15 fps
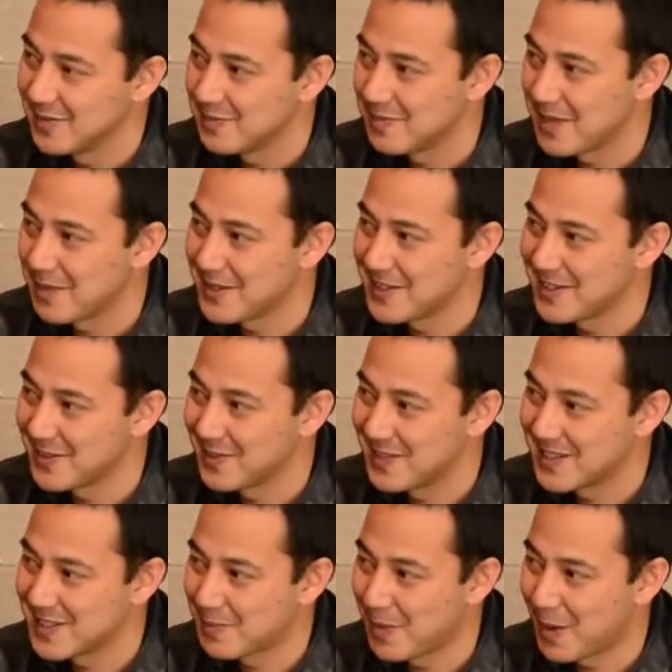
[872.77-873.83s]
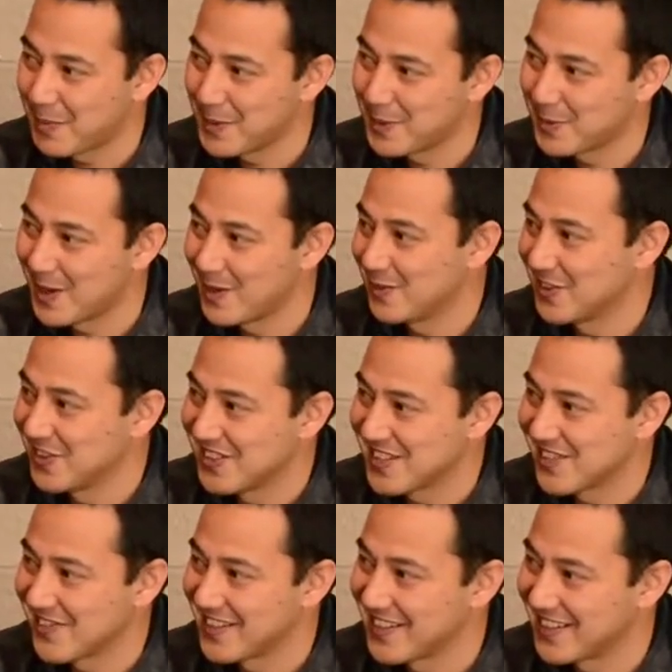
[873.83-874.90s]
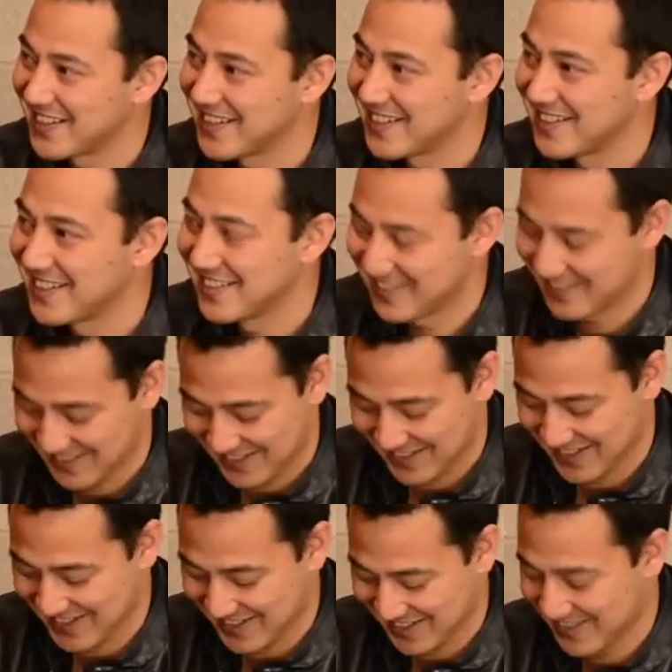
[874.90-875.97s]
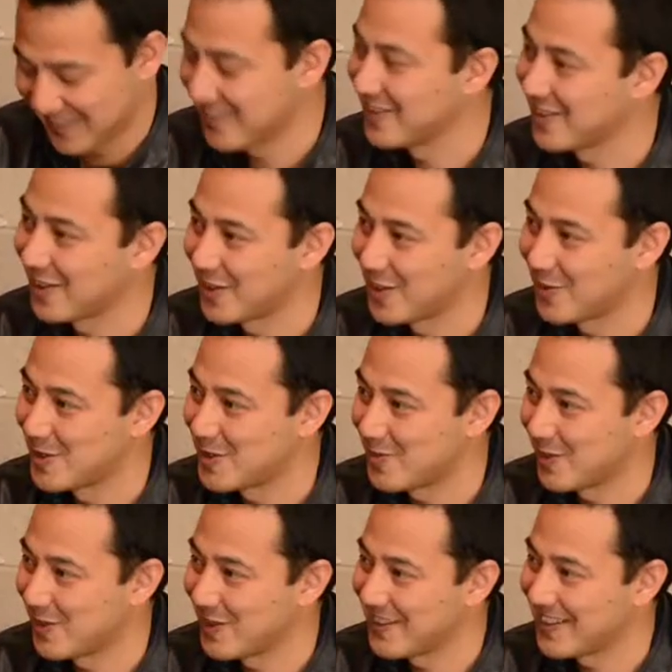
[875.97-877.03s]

Maybe if there's a popular way of doing something, just don't always follow